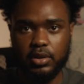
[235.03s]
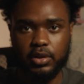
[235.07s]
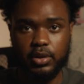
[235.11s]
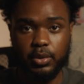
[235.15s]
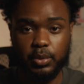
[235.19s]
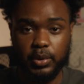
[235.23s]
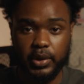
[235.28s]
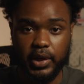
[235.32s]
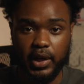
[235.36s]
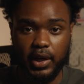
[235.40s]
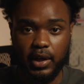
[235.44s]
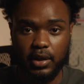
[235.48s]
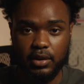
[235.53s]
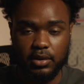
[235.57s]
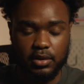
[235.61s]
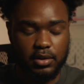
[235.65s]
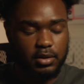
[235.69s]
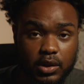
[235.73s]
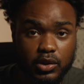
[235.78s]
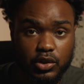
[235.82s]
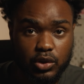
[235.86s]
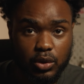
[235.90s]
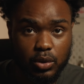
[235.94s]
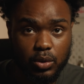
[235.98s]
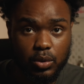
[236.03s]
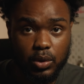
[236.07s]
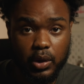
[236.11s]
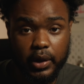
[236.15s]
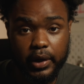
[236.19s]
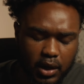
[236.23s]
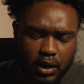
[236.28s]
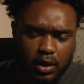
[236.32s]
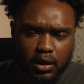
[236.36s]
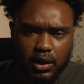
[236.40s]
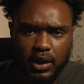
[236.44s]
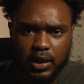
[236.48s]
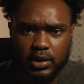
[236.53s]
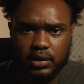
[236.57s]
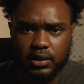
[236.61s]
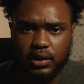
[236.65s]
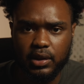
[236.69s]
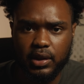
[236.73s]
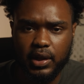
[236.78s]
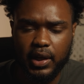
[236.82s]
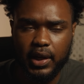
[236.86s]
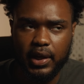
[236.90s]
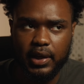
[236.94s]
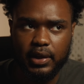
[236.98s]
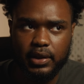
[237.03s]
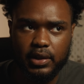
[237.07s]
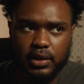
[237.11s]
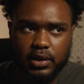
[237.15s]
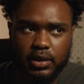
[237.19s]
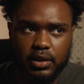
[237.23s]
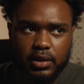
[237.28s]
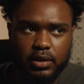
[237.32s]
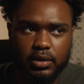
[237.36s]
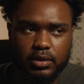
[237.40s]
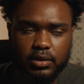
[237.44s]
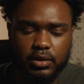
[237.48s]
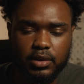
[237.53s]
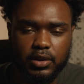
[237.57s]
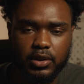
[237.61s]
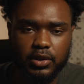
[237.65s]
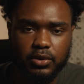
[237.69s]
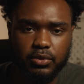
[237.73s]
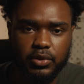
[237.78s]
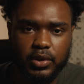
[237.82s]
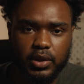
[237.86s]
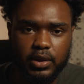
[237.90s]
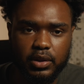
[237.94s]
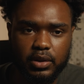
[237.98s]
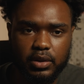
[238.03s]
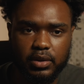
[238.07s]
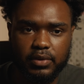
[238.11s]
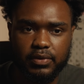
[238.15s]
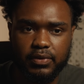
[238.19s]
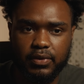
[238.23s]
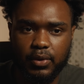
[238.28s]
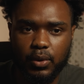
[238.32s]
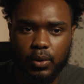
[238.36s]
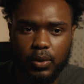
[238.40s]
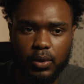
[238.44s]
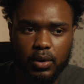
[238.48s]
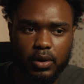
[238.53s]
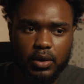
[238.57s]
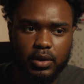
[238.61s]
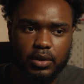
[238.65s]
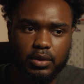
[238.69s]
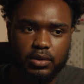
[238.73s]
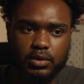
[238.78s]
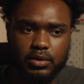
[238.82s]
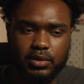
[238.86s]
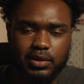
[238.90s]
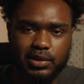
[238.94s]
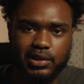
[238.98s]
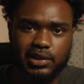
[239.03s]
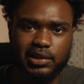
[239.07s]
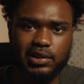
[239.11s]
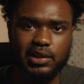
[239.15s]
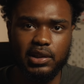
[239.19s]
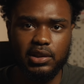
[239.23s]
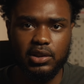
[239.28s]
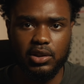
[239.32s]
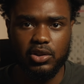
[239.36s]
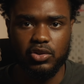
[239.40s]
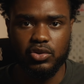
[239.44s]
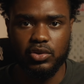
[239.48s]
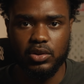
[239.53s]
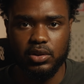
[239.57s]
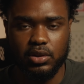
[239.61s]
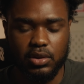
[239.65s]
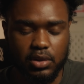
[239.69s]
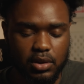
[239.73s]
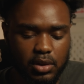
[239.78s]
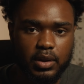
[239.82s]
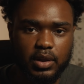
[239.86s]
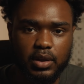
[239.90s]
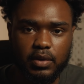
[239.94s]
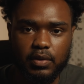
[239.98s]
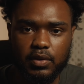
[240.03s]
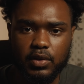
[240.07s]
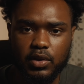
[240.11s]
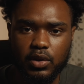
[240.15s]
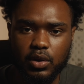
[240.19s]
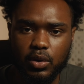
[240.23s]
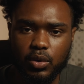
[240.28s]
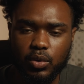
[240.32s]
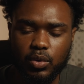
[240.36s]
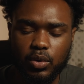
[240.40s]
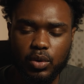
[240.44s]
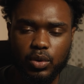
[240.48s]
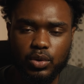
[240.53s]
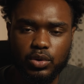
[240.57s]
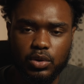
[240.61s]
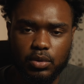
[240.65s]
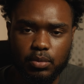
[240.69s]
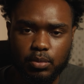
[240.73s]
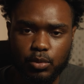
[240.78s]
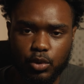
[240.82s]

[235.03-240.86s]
doing that. So unlike the 83, 4, and 600, even though those are